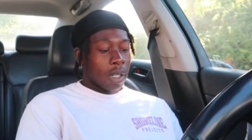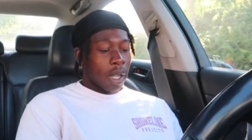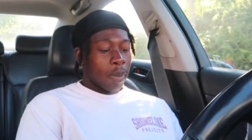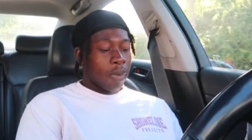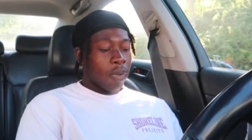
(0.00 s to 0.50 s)

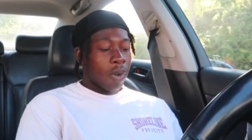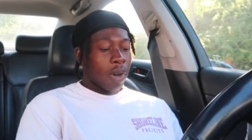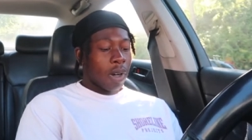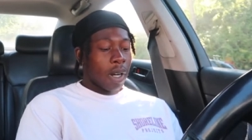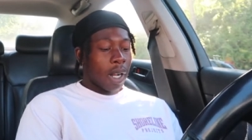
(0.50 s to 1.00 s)
Like
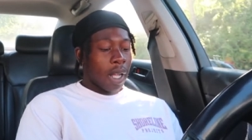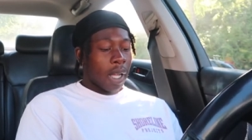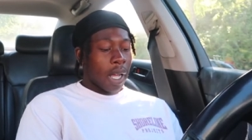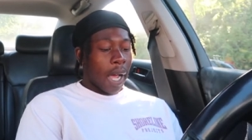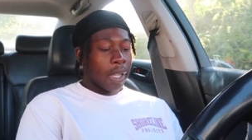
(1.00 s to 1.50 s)

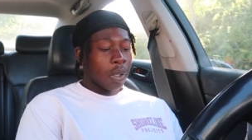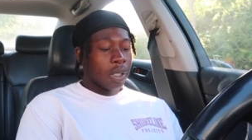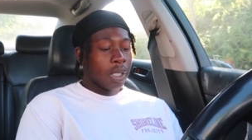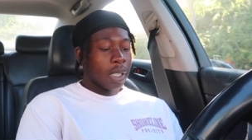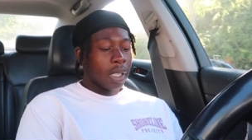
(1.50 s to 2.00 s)
before, I
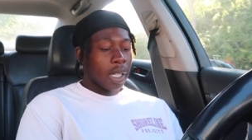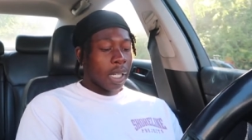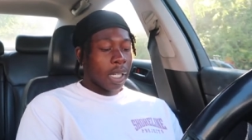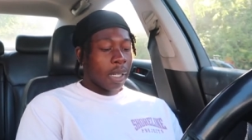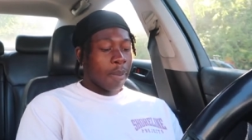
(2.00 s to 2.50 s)
used to
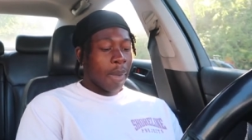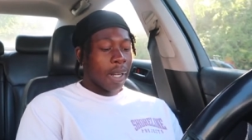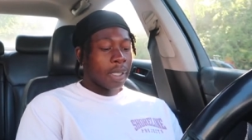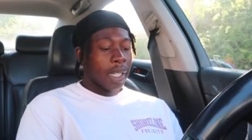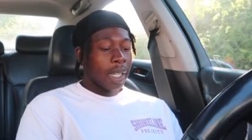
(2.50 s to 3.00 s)

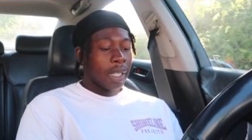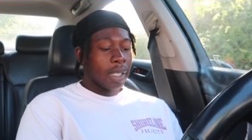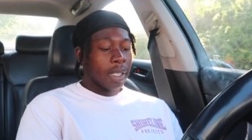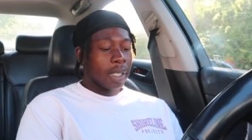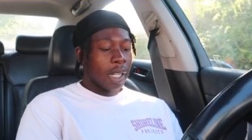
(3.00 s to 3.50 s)

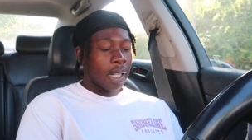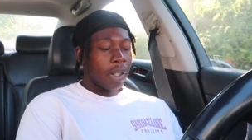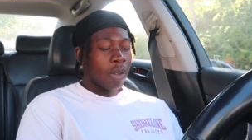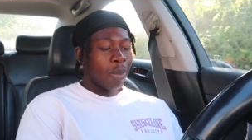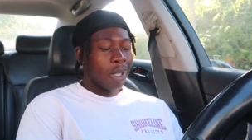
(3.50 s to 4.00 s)
meditate a
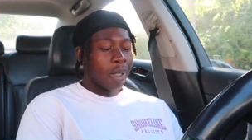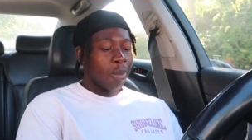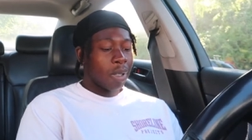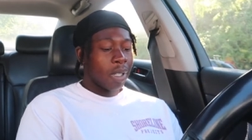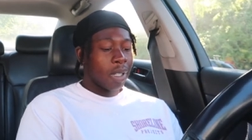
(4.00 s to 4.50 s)
little
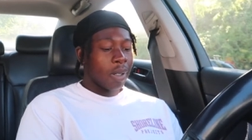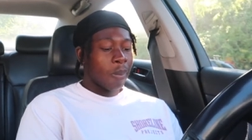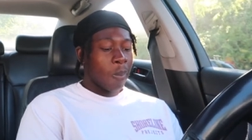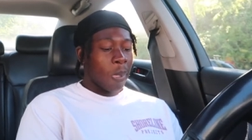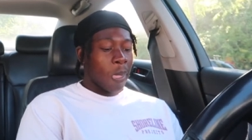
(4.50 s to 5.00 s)
bit, but
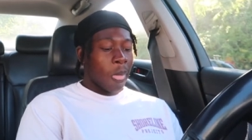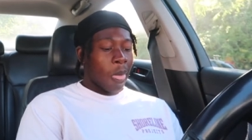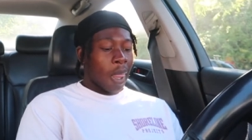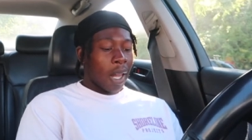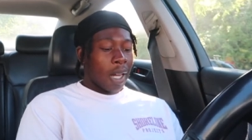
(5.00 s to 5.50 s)

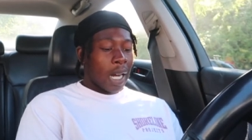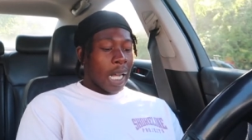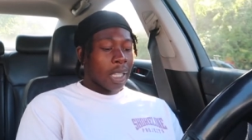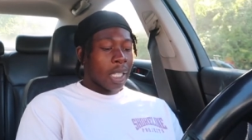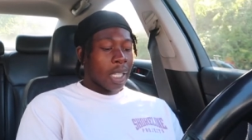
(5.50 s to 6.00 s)

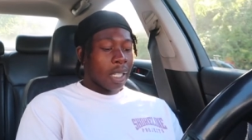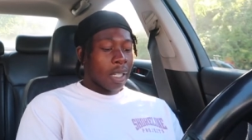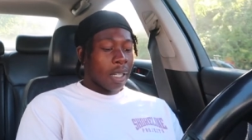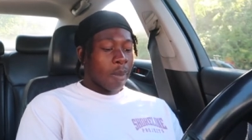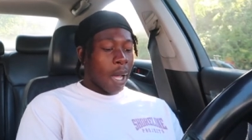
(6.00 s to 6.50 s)
I
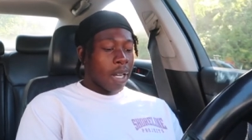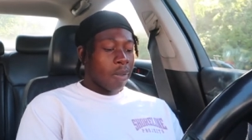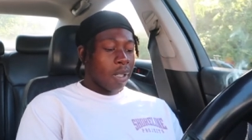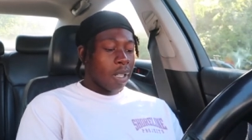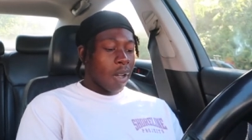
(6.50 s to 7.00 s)
think um, I
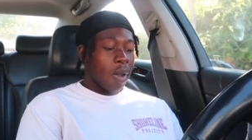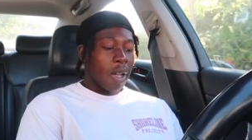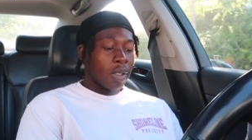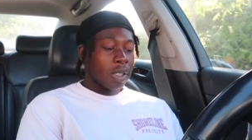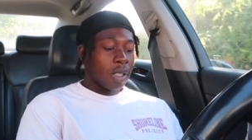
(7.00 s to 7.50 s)
didn't really know what
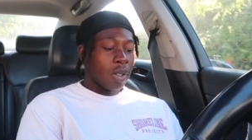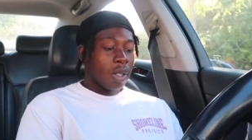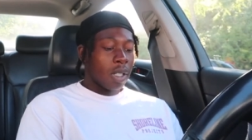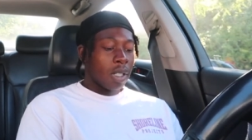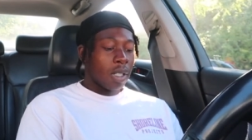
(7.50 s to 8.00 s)
I was
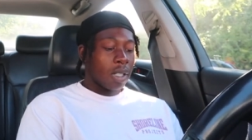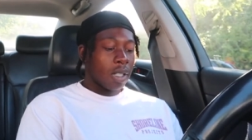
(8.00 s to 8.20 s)
doing